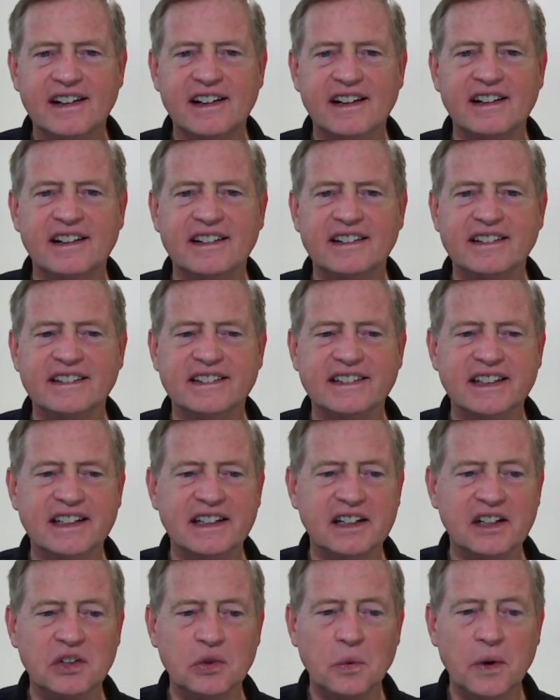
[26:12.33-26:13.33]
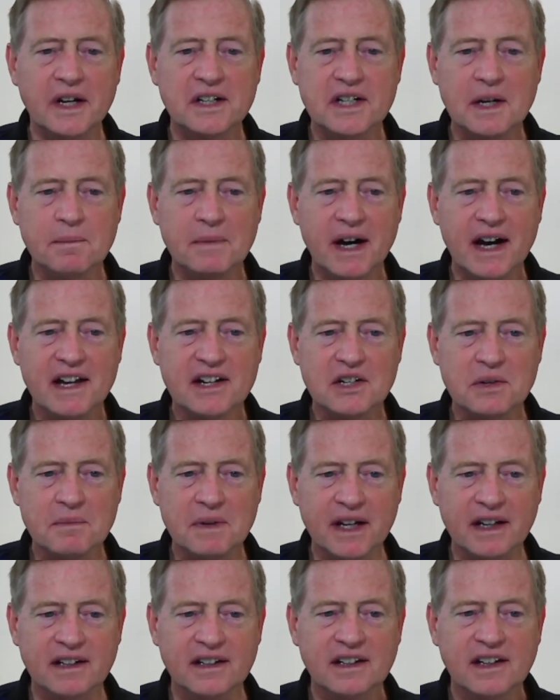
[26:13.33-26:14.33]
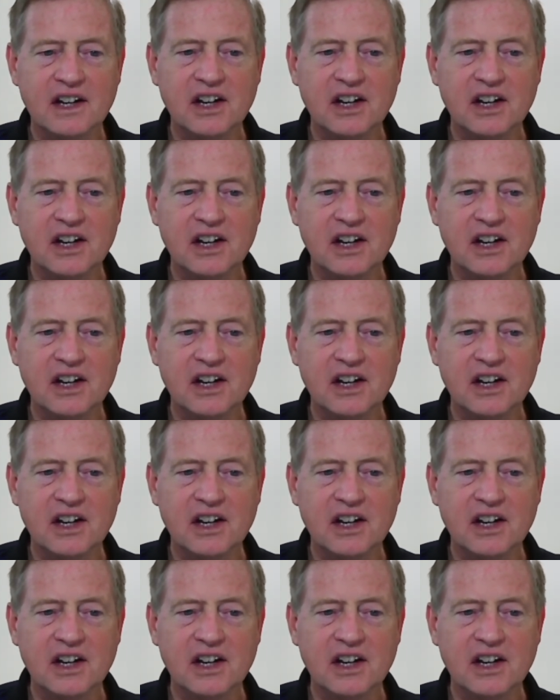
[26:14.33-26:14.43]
uh, in the ways our body are made.